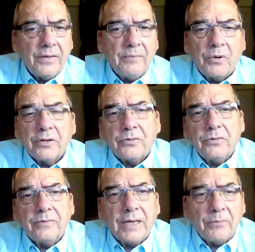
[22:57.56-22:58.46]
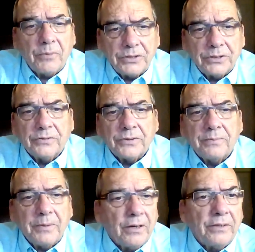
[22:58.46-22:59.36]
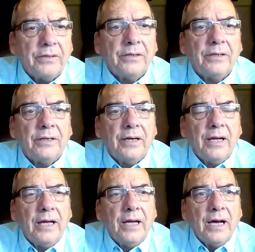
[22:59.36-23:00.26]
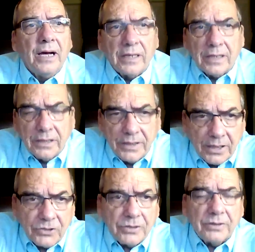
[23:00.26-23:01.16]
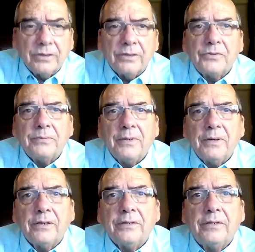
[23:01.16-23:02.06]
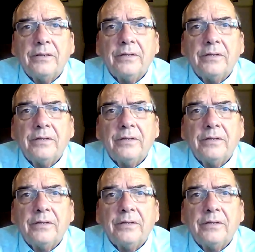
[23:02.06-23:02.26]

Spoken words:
they bring through a vibration of spirit and a connection of spirit.